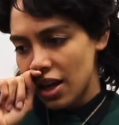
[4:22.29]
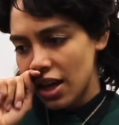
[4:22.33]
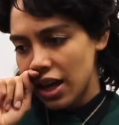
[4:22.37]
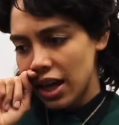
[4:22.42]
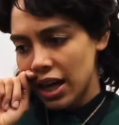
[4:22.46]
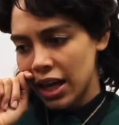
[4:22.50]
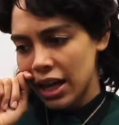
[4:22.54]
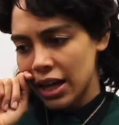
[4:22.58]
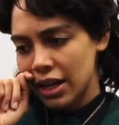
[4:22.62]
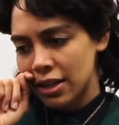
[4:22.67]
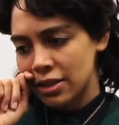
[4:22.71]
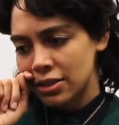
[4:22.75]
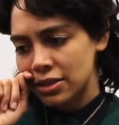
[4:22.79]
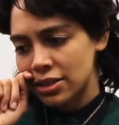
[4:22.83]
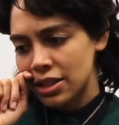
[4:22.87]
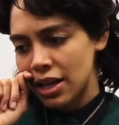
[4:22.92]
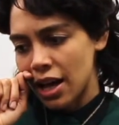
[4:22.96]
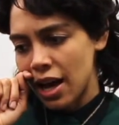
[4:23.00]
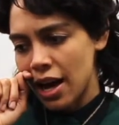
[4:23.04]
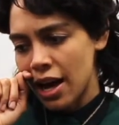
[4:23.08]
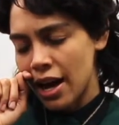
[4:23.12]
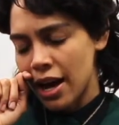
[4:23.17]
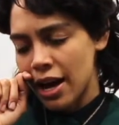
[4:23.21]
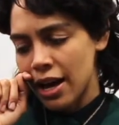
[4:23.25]
And
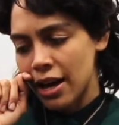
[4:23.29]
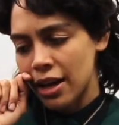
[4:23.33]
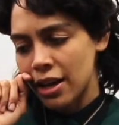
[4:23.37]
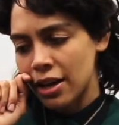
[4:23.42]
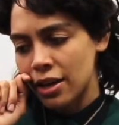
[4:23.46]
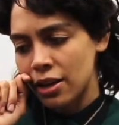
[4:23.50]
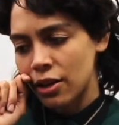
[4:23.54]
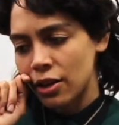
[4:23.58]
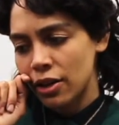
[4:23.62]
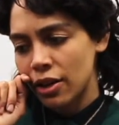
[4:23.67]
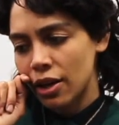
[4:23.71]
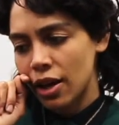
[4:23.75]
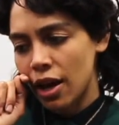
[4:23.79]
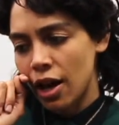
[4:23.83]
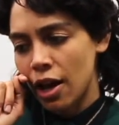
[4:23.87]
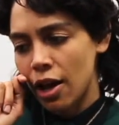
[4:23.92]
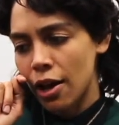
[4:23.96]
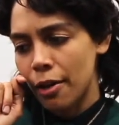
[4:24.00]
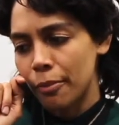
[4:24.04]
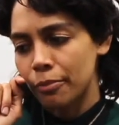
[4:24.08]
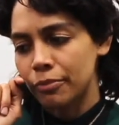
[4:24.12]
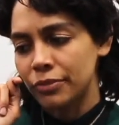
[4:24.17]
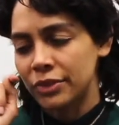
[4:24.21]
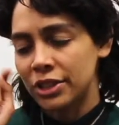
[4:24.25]
I
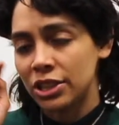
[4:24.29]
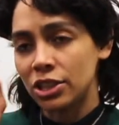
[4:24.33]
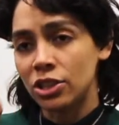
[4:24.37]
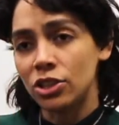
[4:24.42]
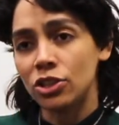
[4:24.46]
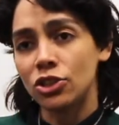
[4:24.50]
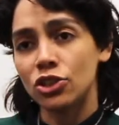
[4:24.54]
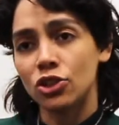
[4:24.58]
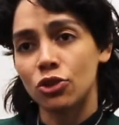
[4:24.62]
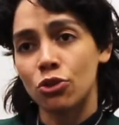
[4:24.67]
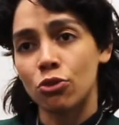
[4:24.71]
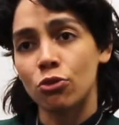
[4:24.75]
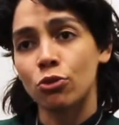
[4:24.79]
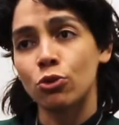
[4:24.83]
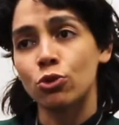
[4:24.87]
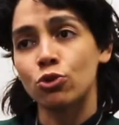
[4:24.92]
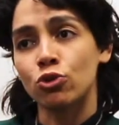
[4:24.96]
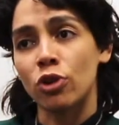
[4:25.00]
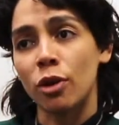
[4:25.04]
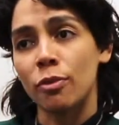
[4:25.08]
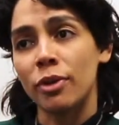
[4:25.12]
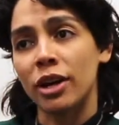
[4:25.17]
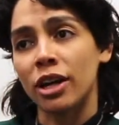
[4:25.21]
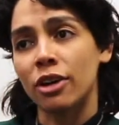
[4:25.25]
um, teach through
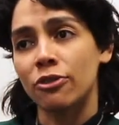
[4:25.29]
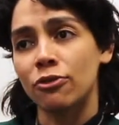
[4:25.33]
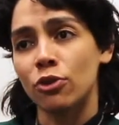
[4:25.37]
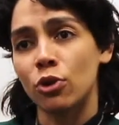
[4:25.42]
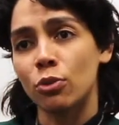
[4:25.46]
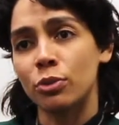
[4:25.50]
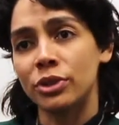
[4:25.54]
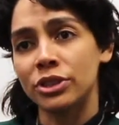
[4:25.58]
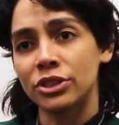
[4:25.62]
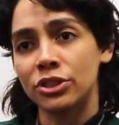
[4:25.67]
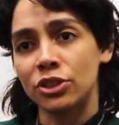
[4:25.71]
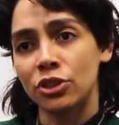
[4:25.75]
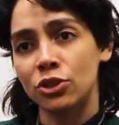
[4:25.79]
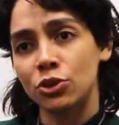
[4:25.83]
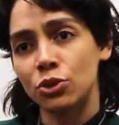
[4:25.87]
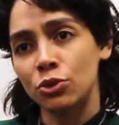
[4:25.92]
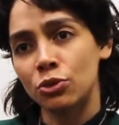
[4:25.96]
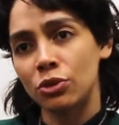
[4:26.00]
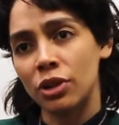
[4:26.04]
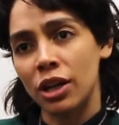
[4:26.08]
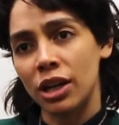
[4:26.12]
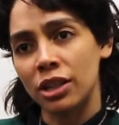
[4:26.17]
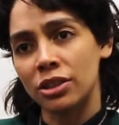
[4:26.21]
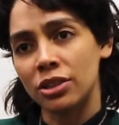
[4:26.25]
Tribeca Film
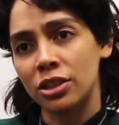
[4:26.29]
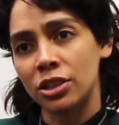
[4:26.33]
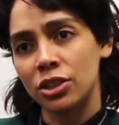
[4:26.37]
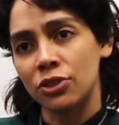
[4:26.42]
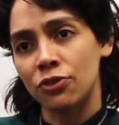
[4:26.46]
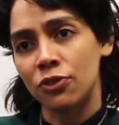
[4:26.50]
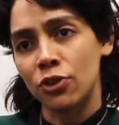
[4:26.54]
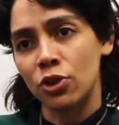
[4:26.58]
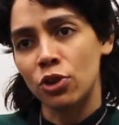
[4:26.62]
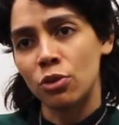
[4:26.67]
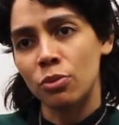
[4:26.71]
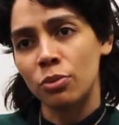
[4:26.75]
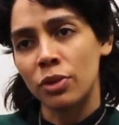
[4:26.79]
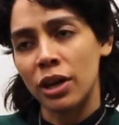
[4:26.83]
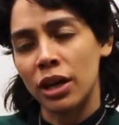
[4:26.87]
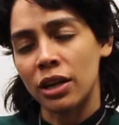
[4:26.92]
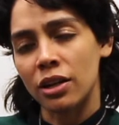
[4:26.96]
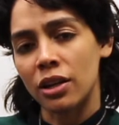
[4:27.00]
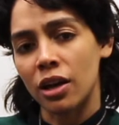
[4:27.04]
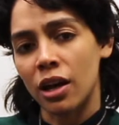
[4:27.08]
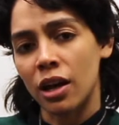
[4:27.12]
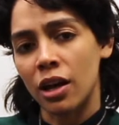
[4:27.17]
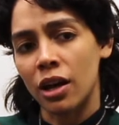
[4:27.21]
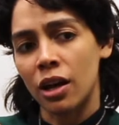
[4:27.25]
Institute. I teach film
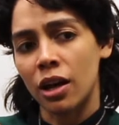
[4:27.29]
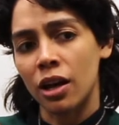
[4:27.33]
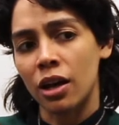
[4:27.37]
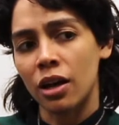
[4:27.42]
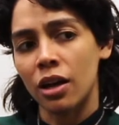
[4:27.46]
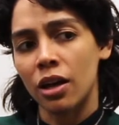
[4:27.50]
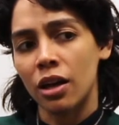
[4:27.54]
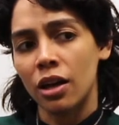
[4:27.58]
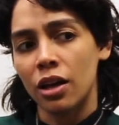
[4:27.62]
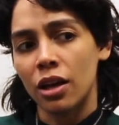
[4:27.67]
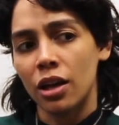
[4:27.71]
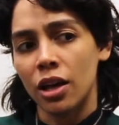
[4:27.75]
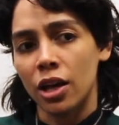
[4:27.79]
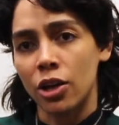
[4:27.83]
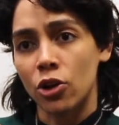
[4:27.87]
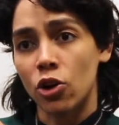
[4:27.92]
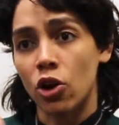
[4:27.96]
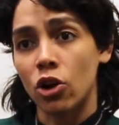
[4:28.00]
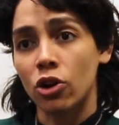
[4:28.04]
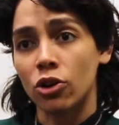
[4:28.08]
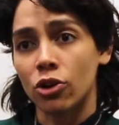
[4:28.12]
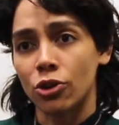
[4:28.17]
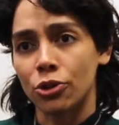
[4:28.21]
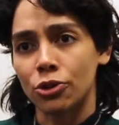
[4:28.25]
at uh, an
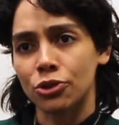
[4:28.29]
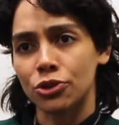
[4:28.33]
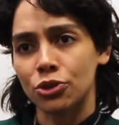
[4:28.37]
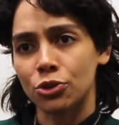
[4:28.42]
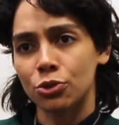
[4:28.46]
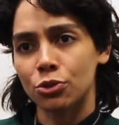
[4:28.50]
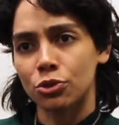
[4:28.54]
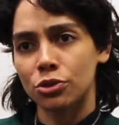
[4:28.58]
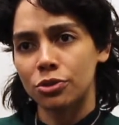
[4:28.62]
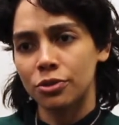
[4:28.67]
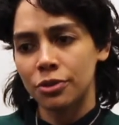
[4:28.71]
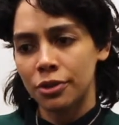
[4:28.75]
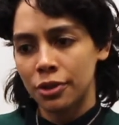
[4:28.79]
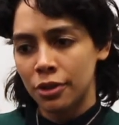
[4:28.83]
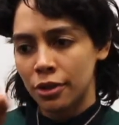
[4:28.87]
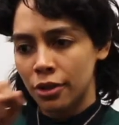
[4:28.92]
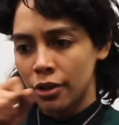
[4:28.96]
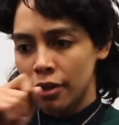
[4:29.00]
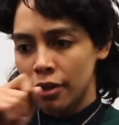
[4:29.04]
all girls school